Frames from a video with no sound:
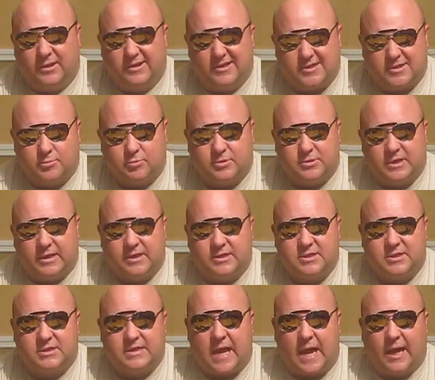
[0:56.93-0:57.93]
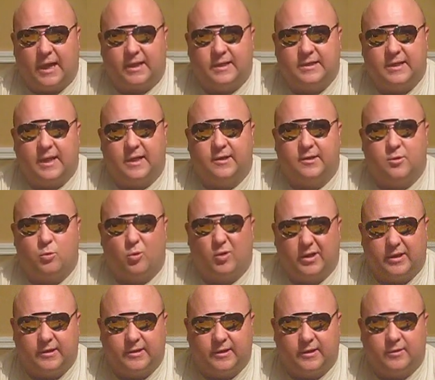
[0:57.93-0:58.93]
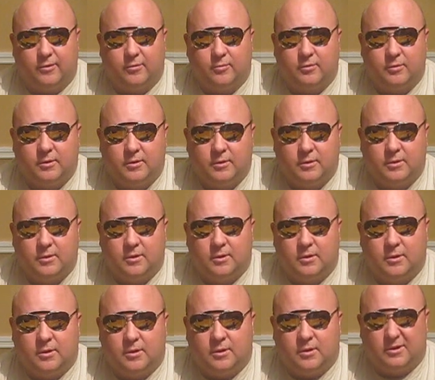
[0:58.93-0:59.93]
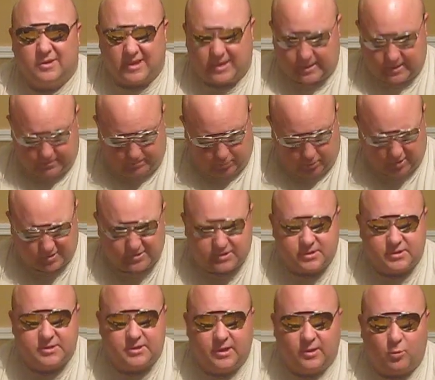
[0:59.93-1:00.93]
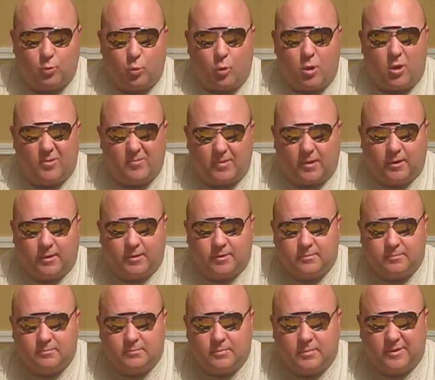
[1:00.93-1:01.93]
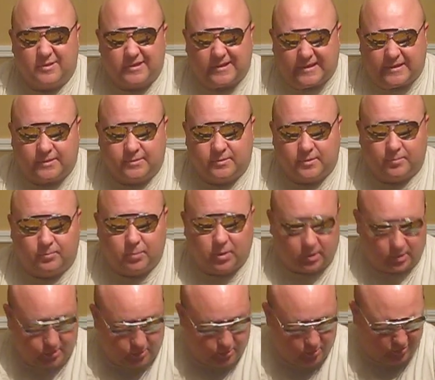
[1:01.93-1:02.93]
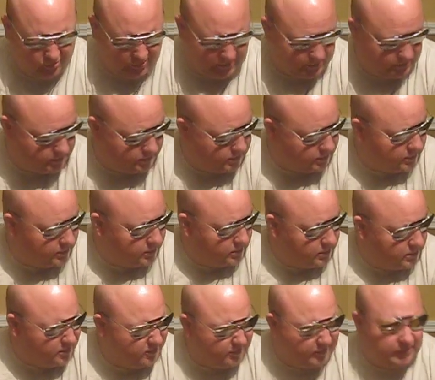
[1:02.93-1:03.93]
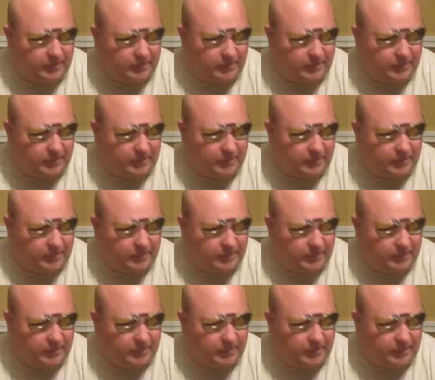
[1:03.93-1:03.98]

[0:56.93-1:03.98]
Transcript: this was a stock 1022 that I purchased at Walmart. I think the blue, they're